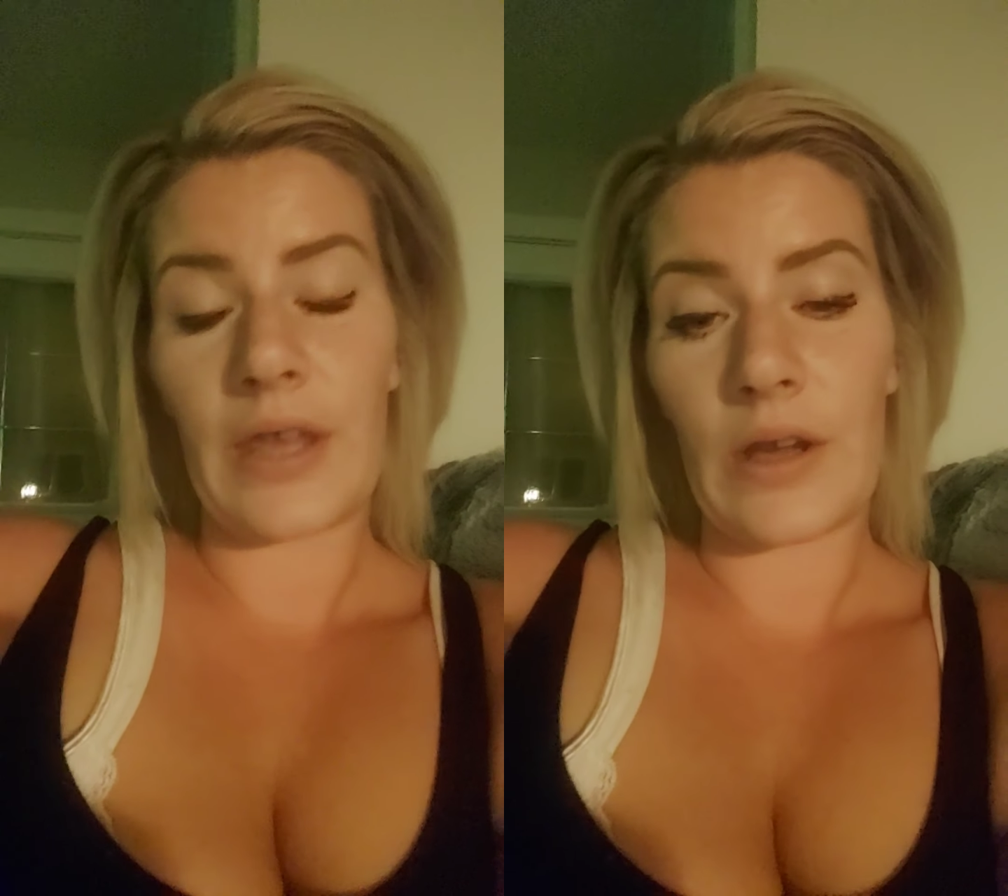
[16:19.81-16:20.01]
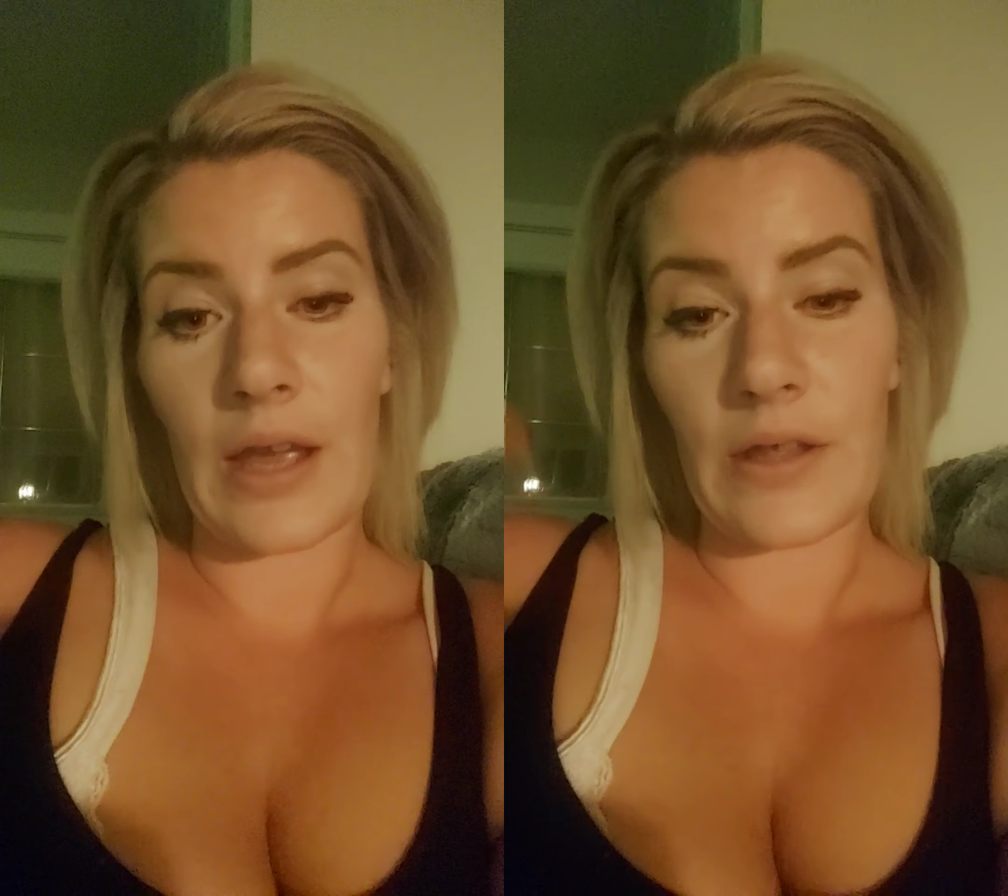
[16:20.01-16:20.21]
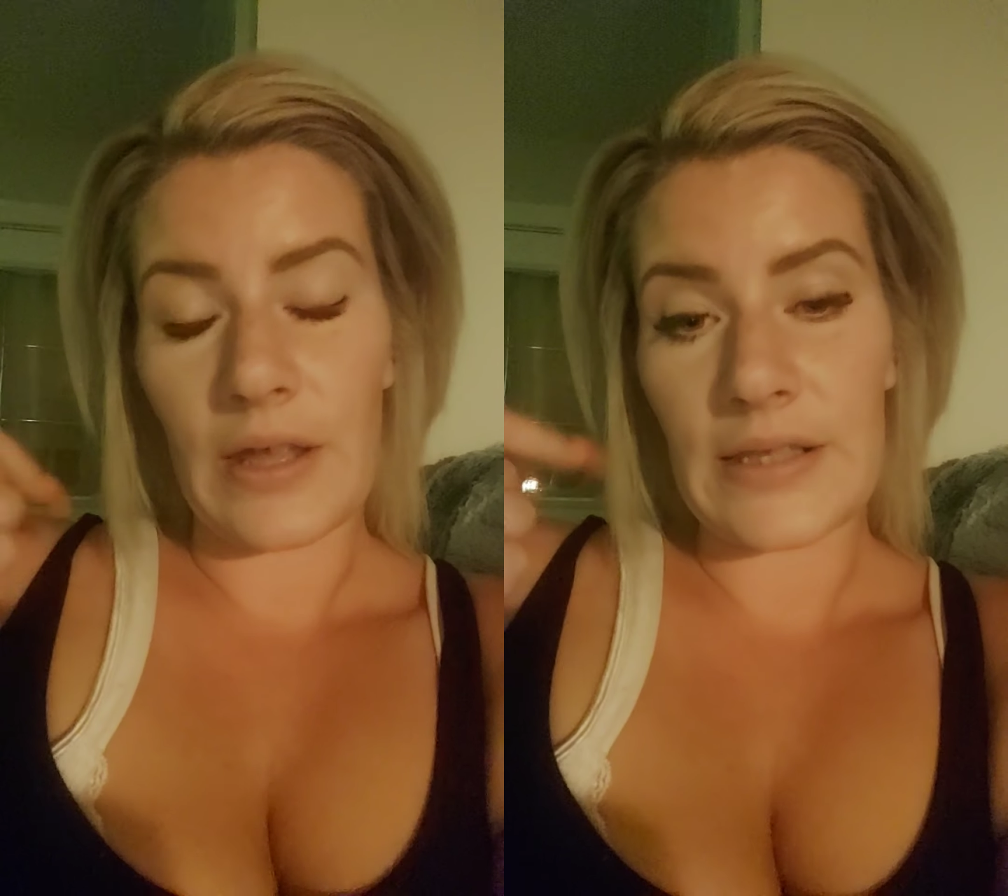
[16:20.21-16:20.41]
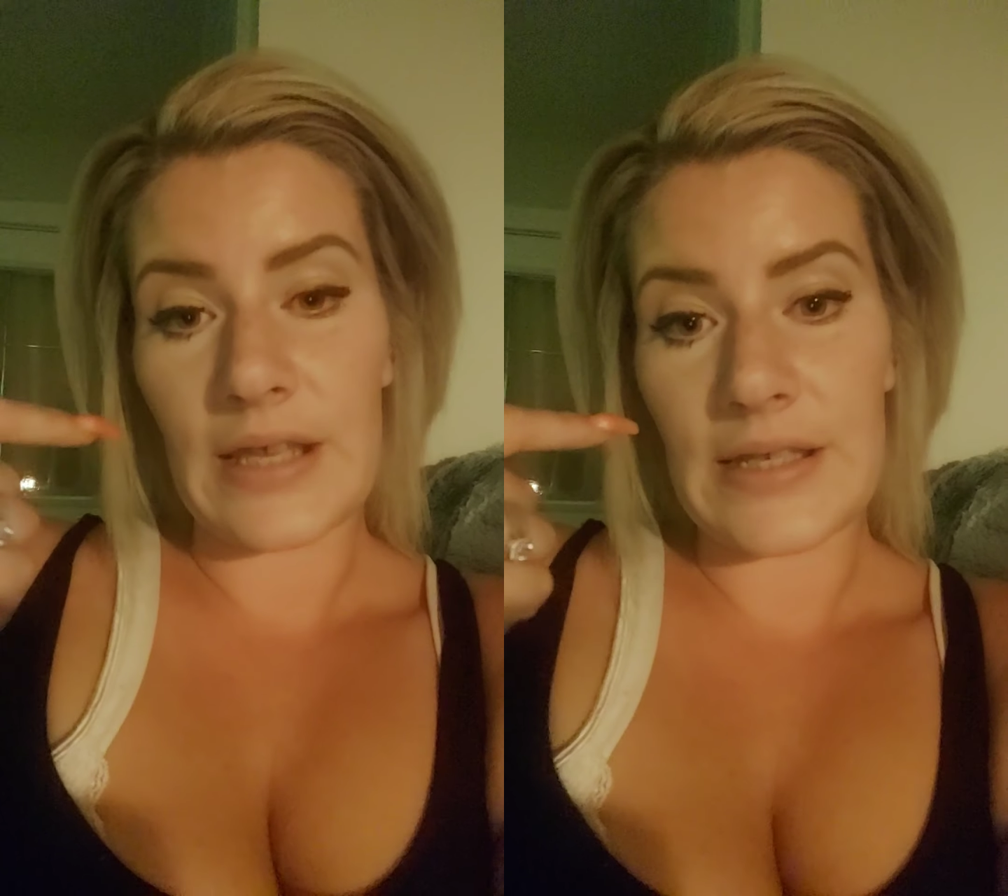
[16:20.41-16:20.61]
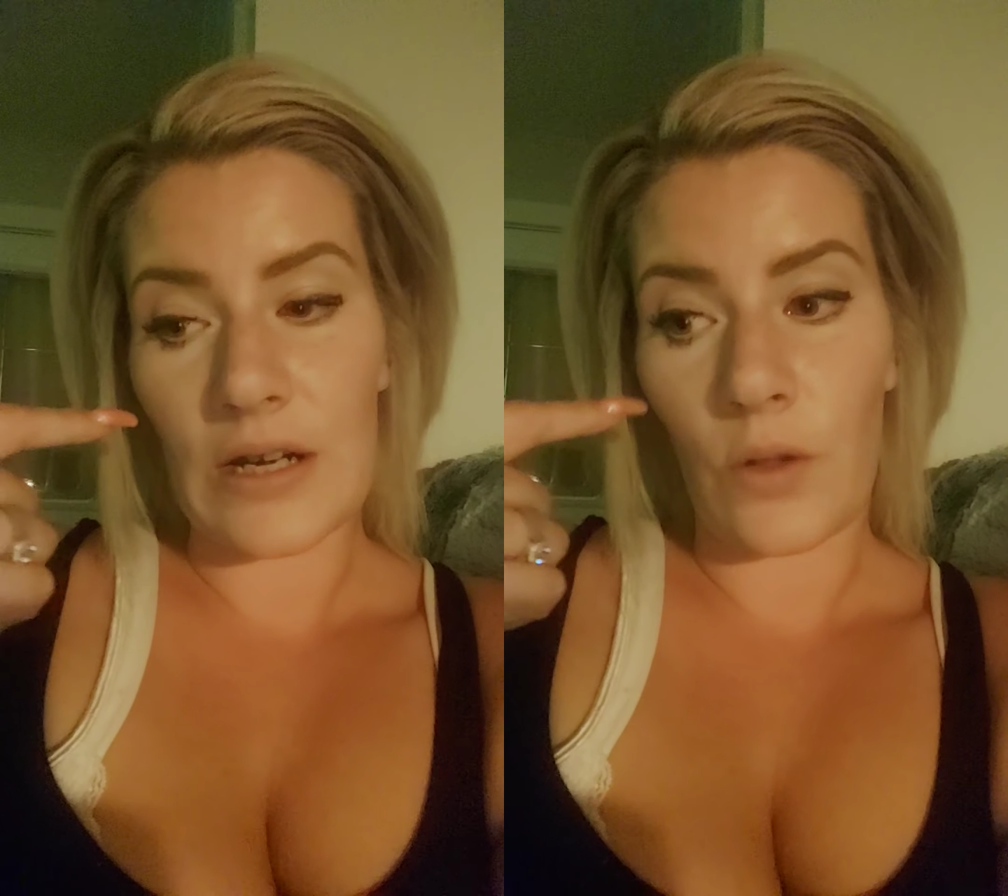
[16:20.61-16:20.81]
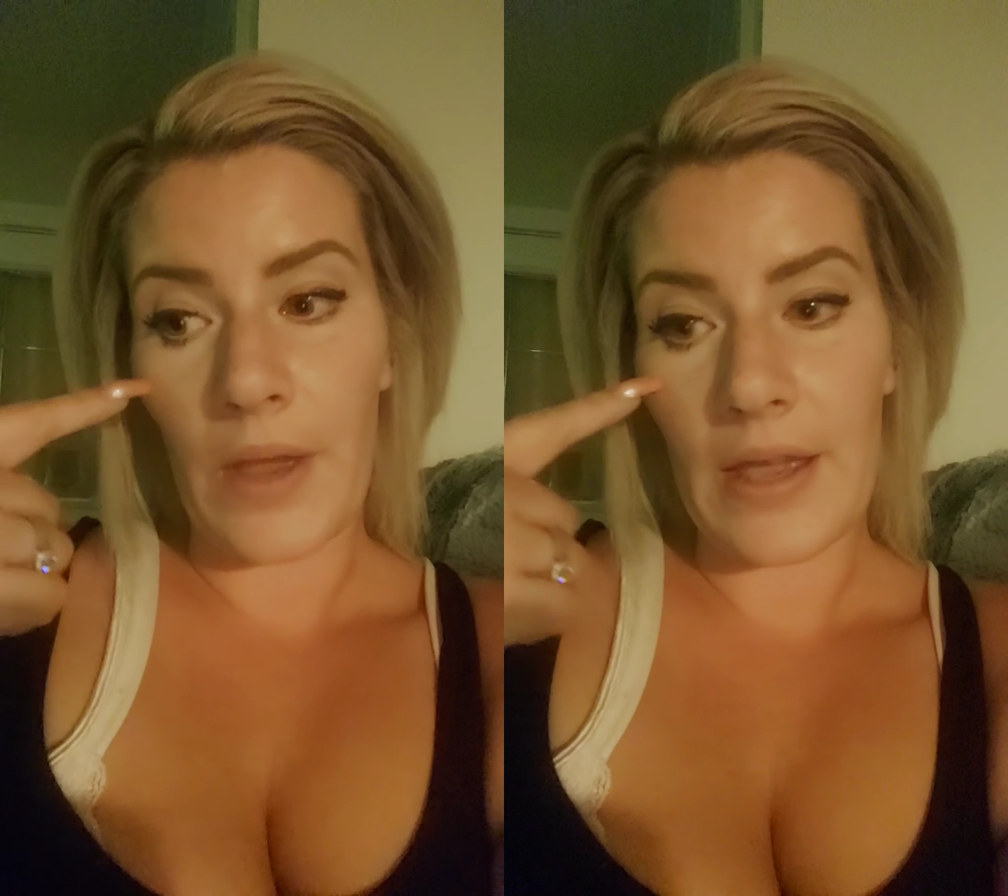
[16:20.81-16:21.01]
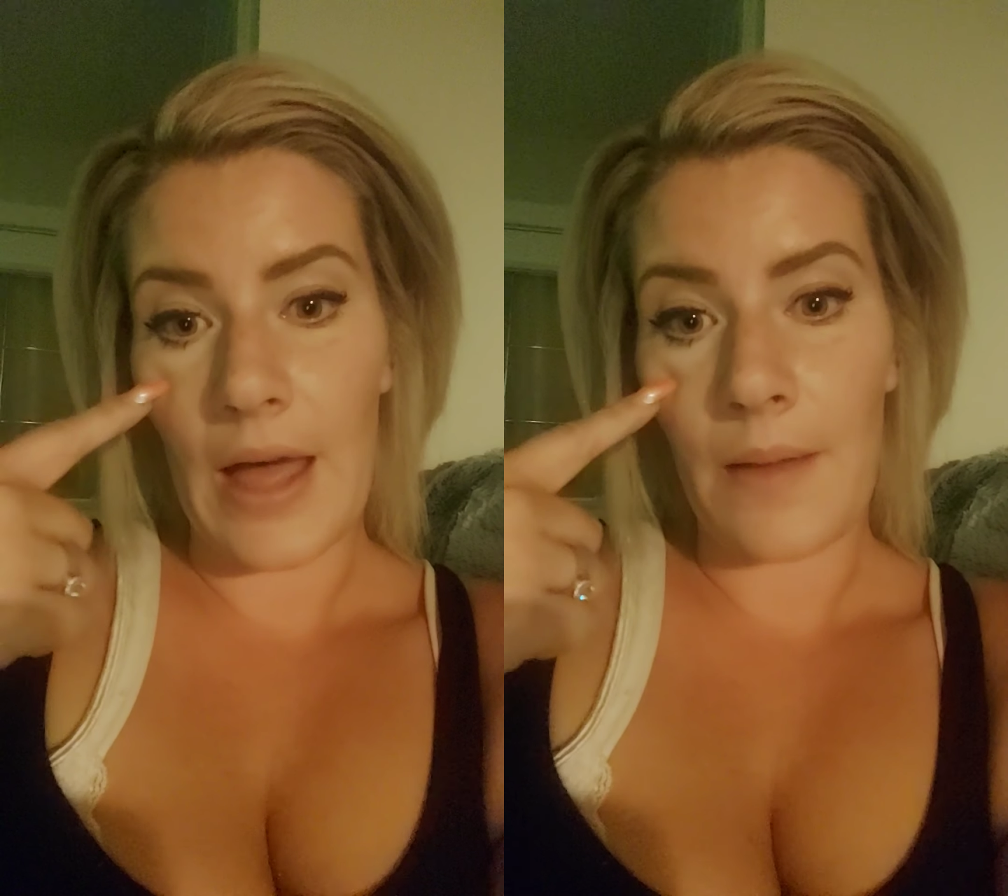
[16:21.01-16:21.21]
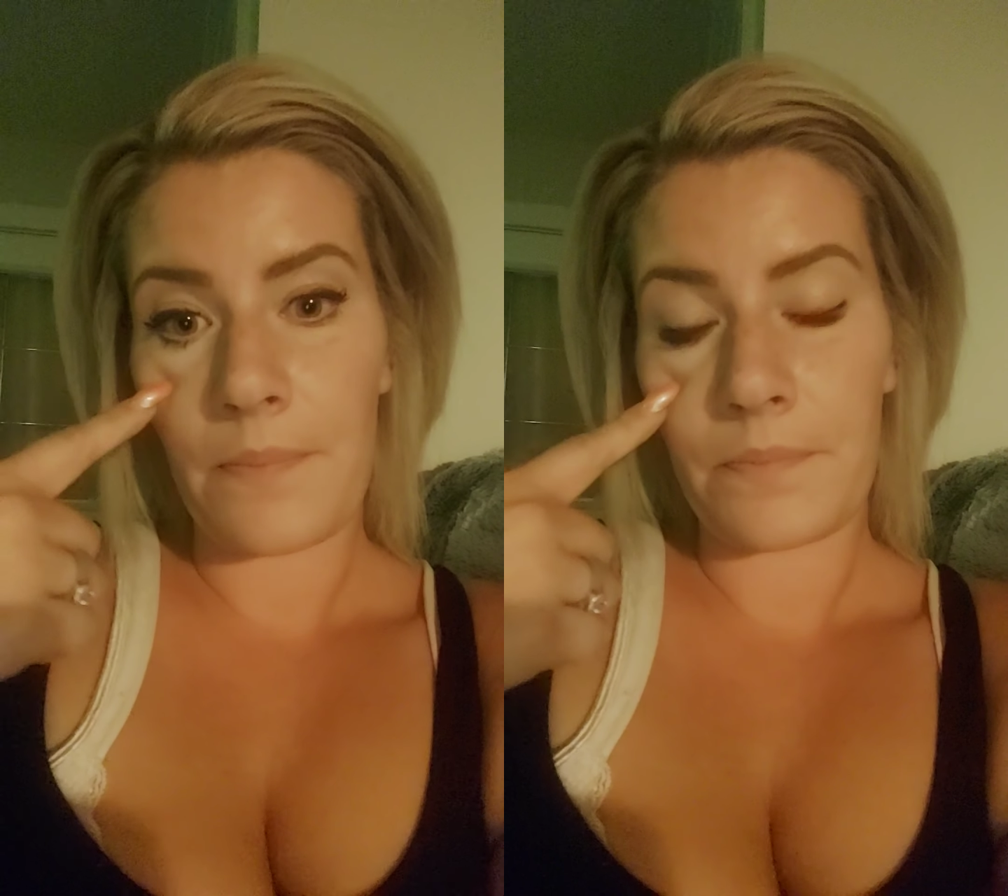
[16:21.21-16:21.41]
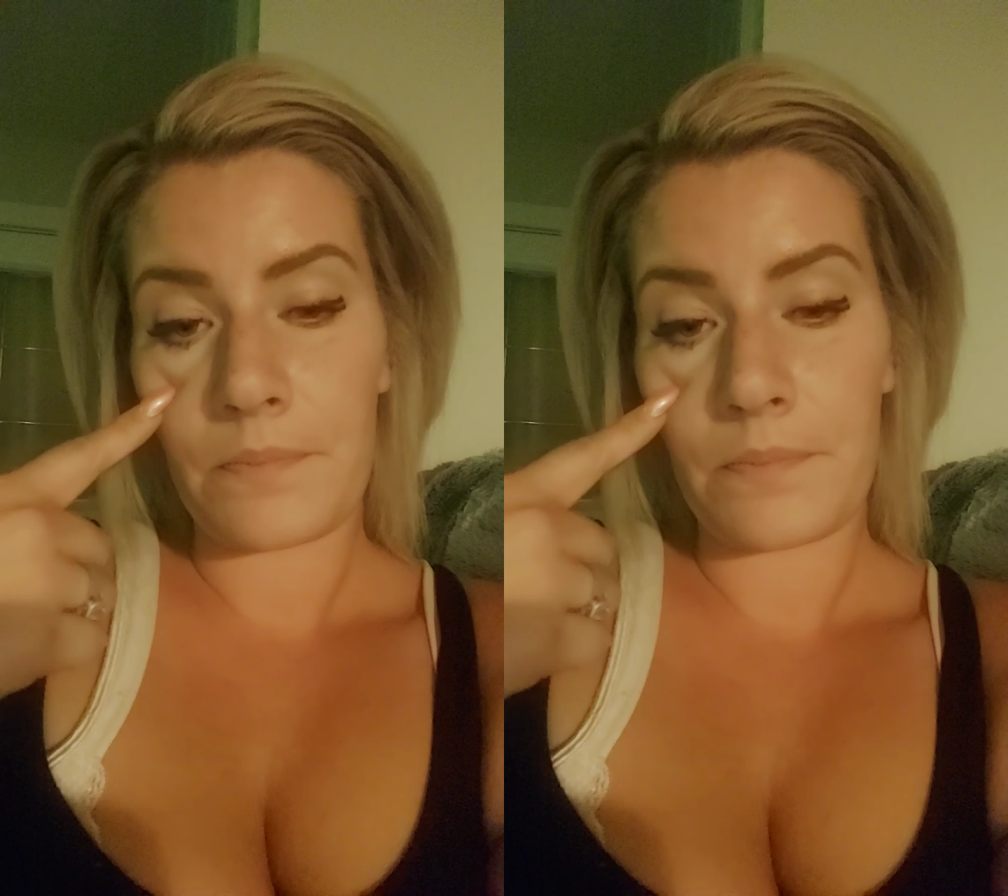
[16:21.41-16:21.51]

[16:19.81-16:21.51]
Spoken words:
they said I'll wake up.